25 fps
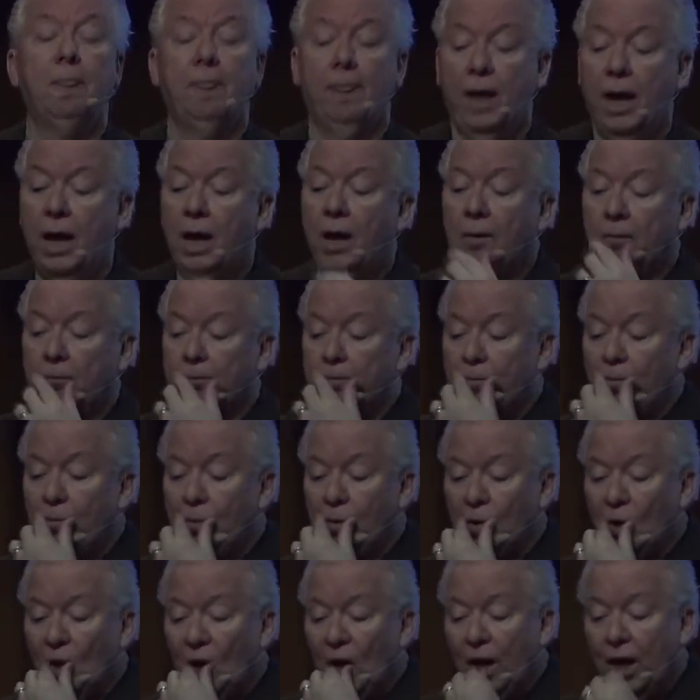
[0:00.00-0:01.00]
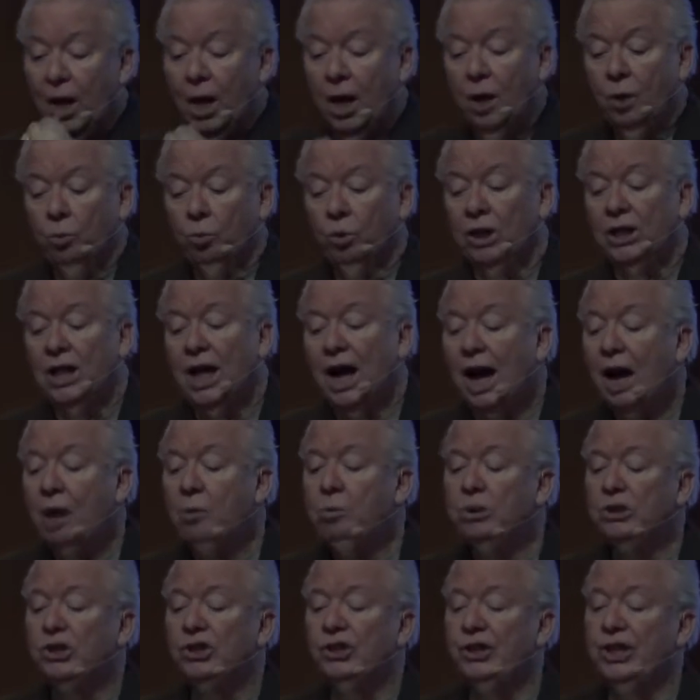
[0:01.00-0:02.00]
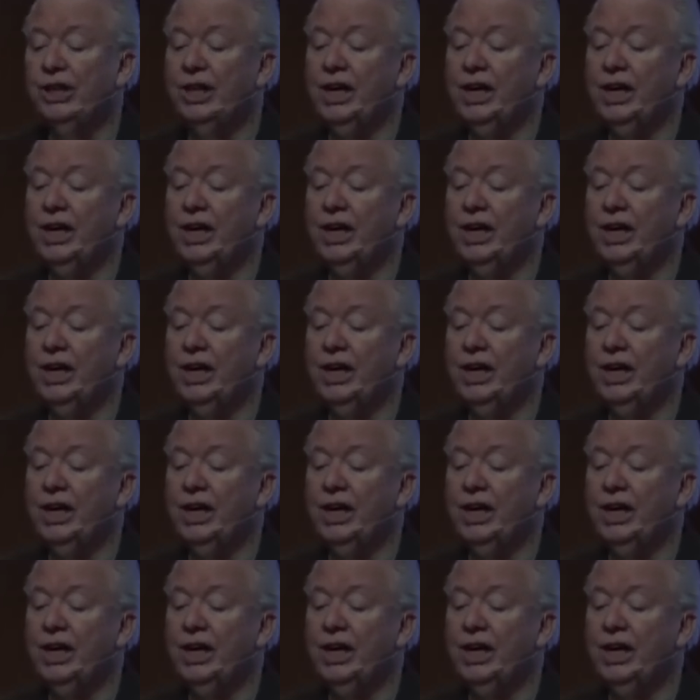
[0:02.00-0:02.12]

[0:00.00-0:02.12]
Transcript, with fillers: Yeah, well, I was